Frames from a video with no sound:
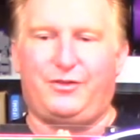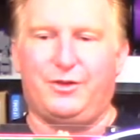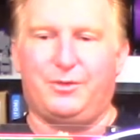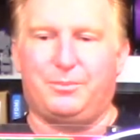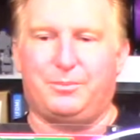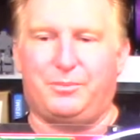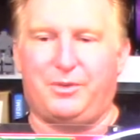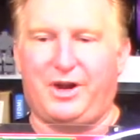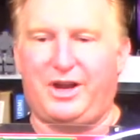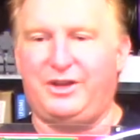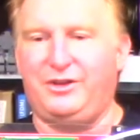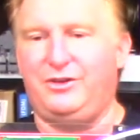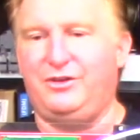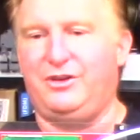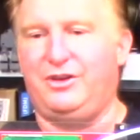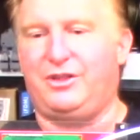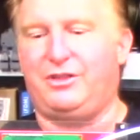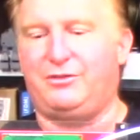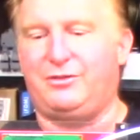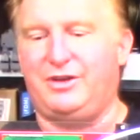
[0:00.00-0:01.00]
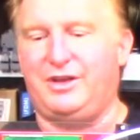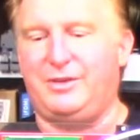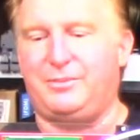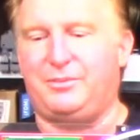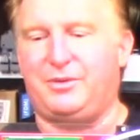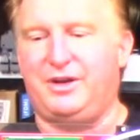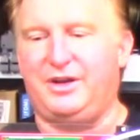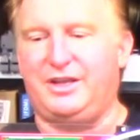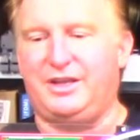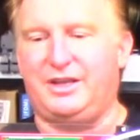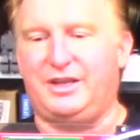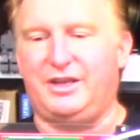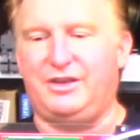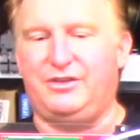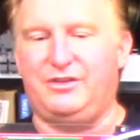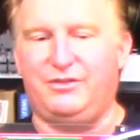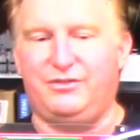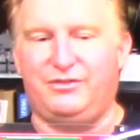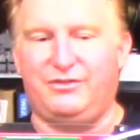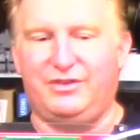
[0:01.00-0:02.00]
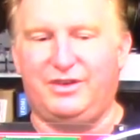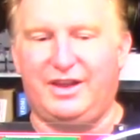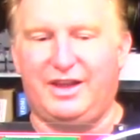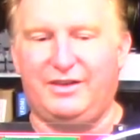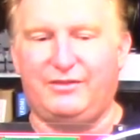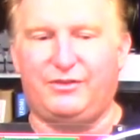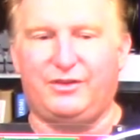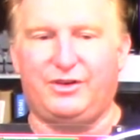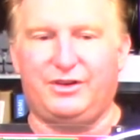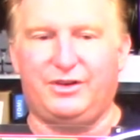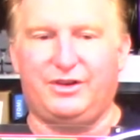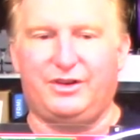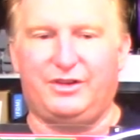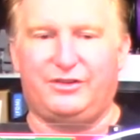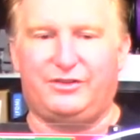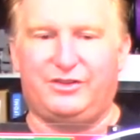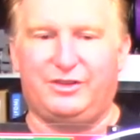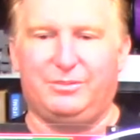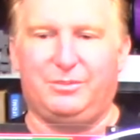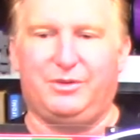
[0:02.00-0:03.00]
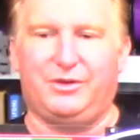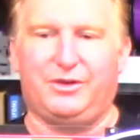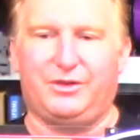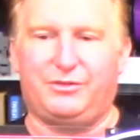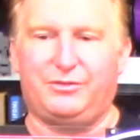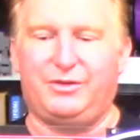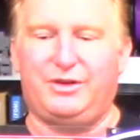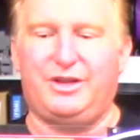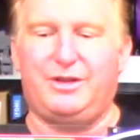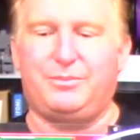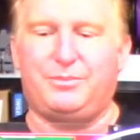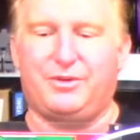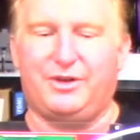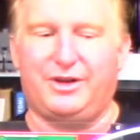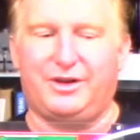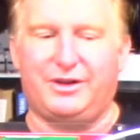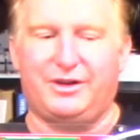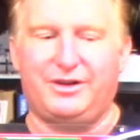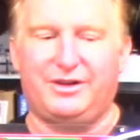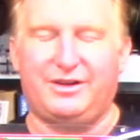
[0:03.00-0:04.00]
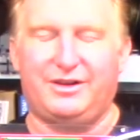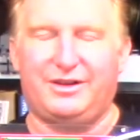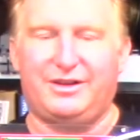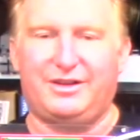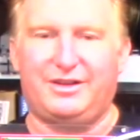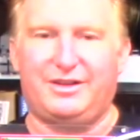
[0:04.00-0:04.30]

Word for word: you're brand new to three D printing and you've never assembled a three D printer,